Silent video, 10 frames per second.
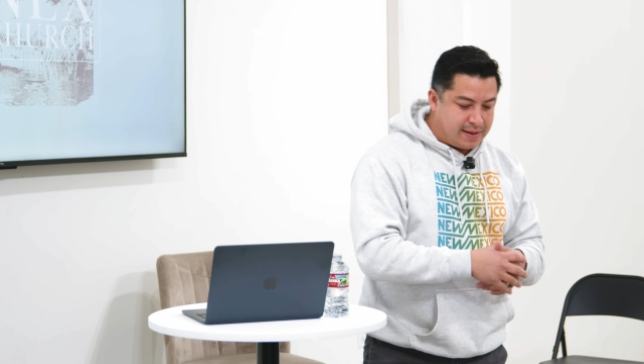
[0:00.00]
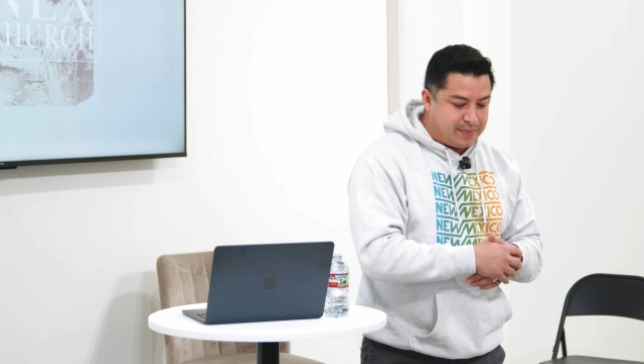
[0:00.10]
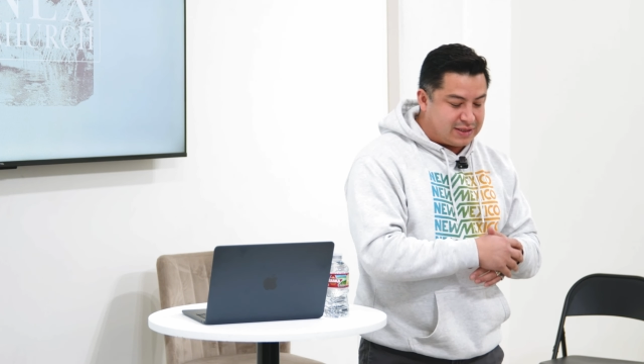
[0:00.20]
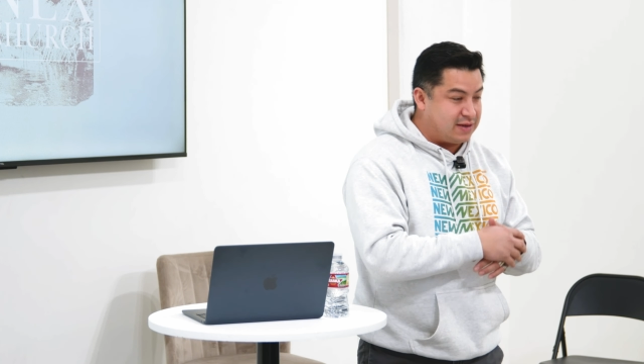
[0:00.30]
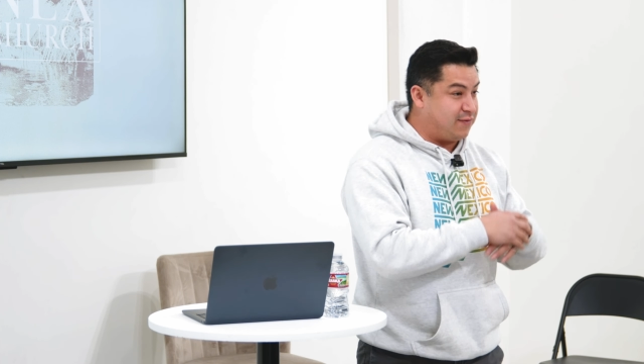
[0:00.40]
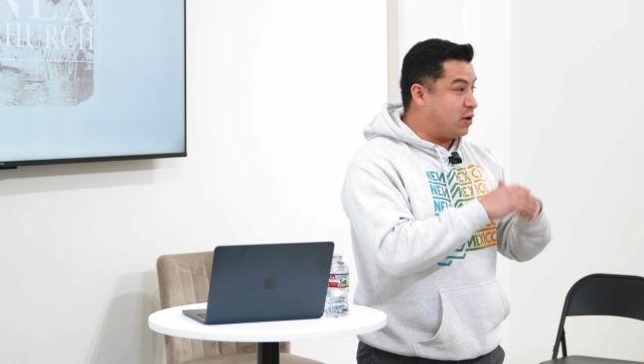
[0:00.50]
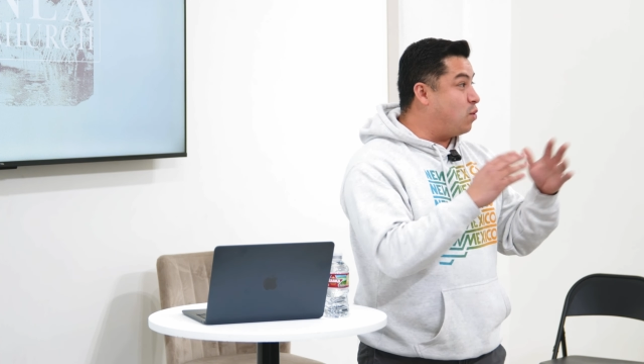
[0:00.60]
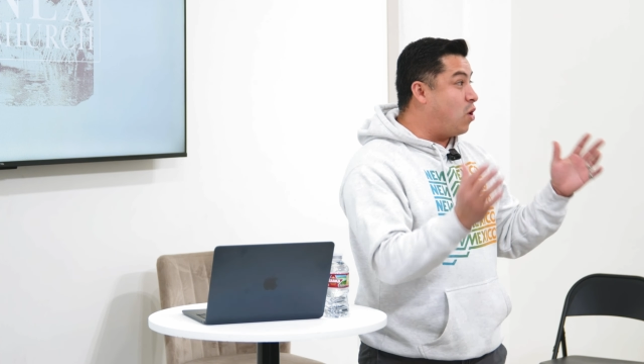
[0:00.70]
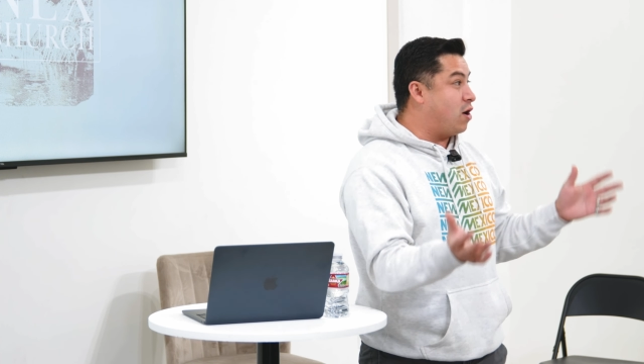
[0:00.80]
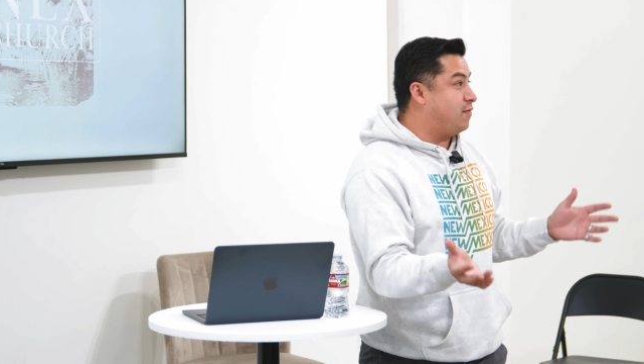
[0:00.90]
at Pacific
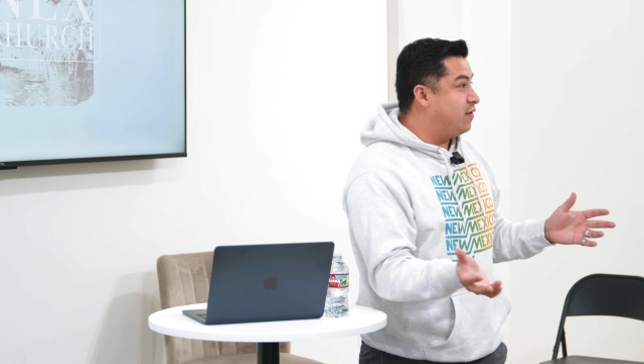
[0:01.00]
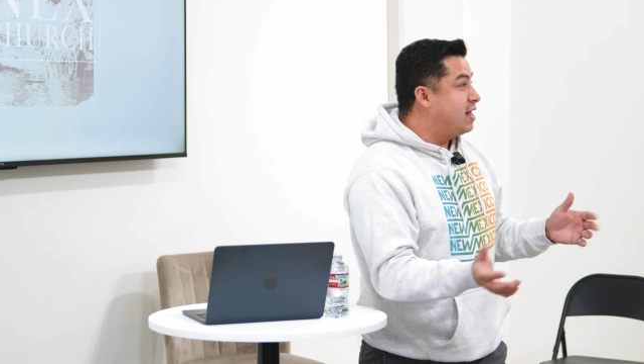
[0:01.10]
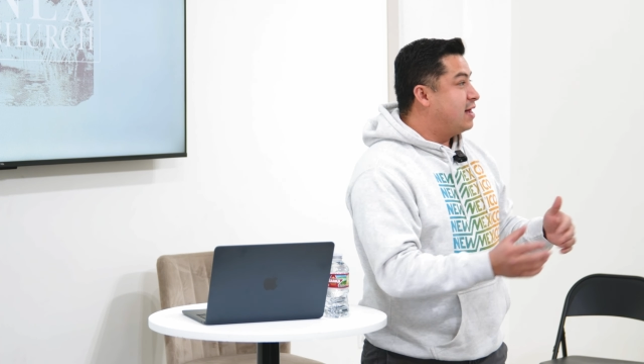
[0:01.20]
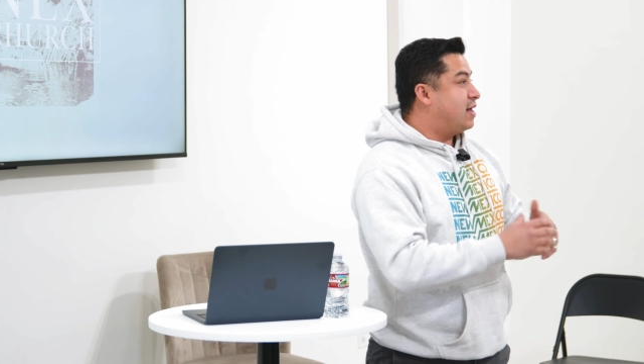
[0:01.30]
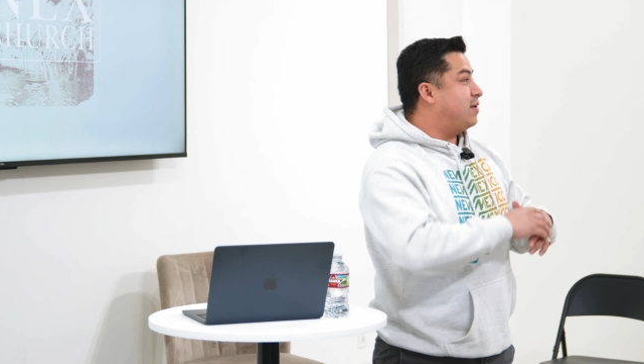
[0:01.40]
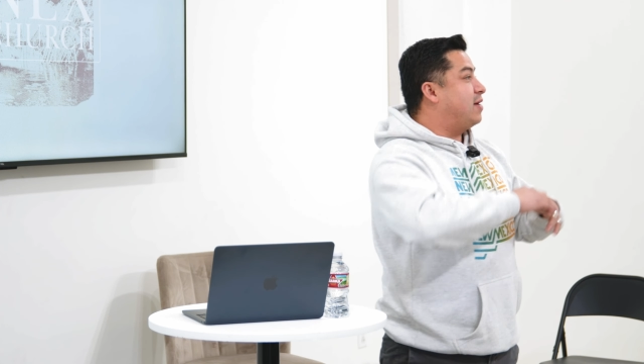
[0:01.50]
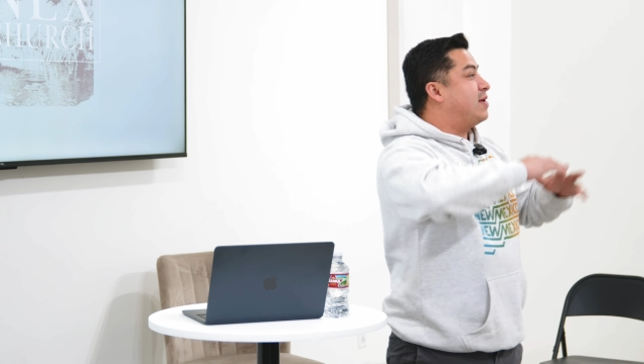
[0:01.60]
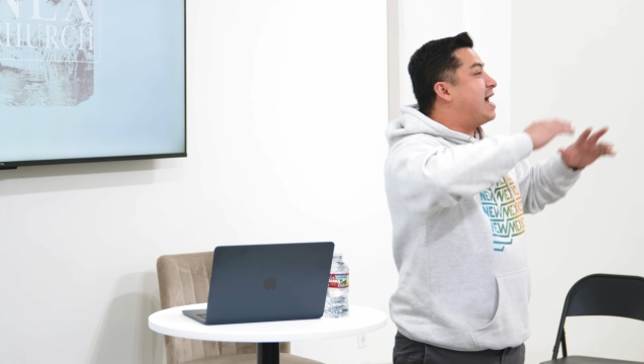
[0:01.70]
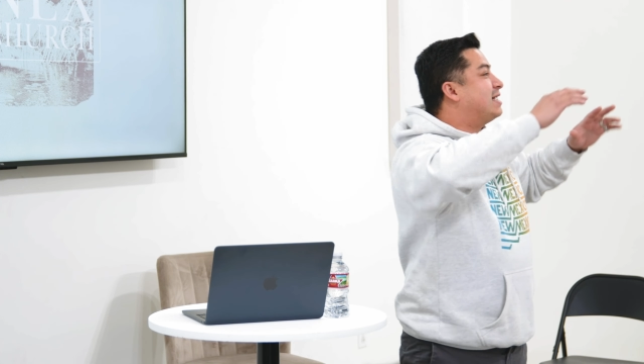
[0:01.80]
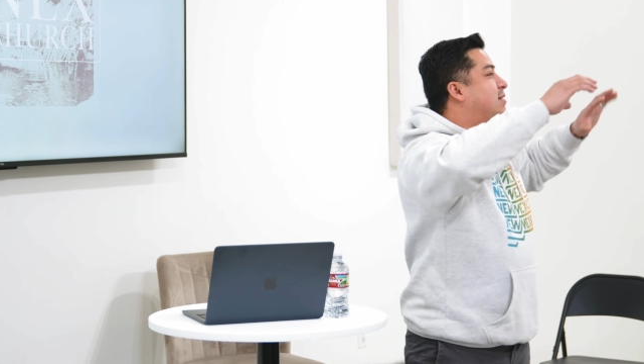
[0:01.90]
Wharf. They would, they
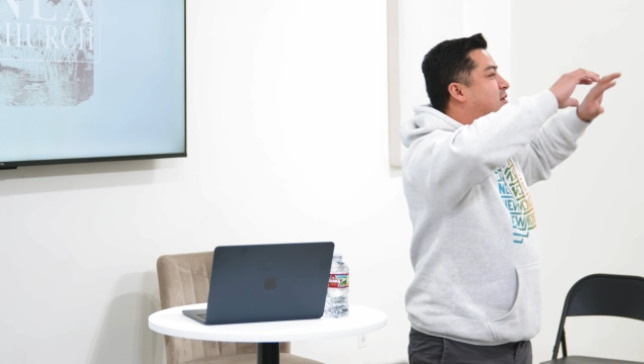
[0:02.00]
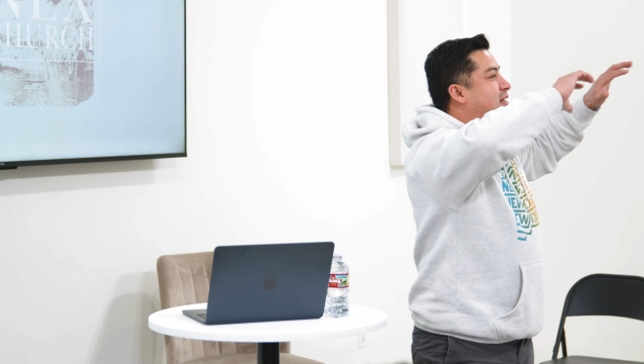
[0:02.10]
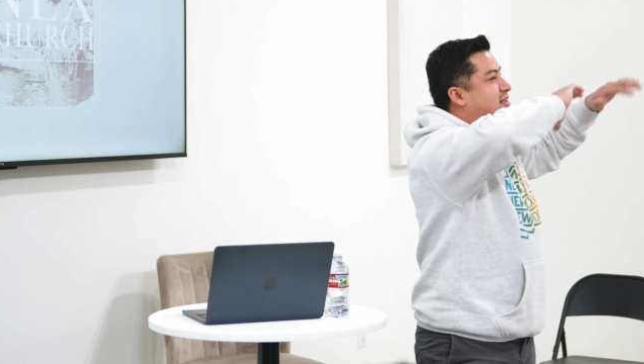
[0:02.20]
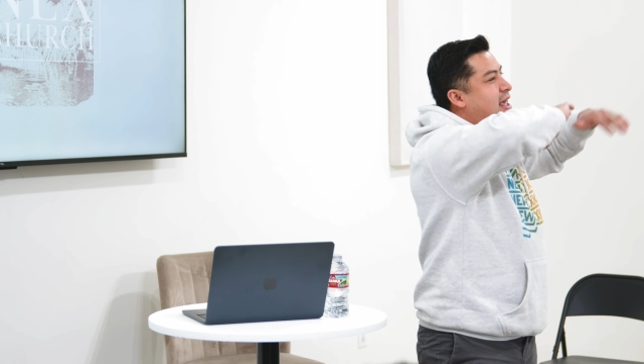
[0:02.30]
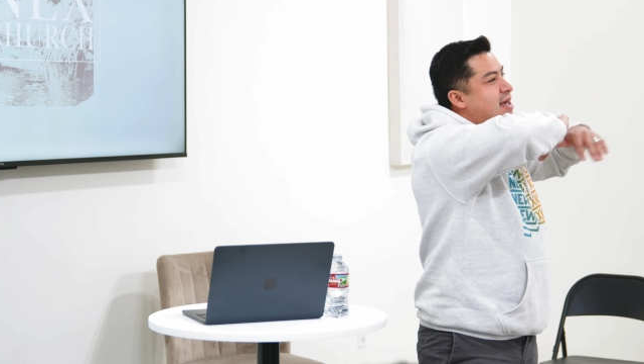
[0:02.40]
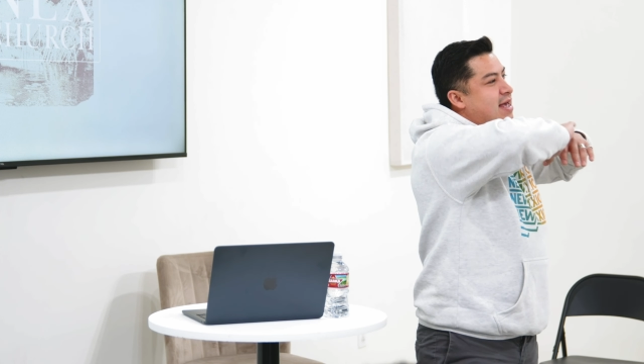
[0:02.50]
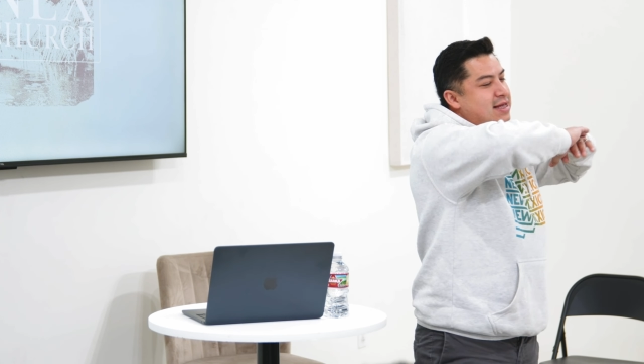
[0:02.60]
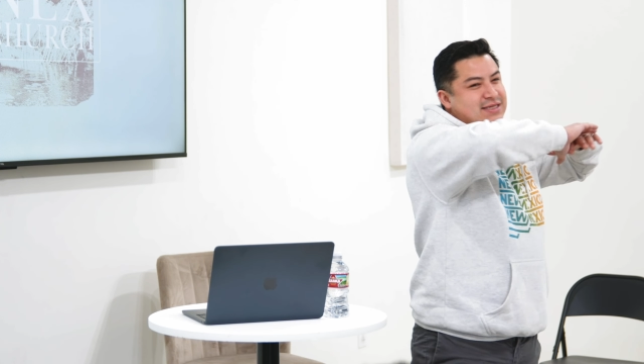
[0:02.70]
would ask them in, this, in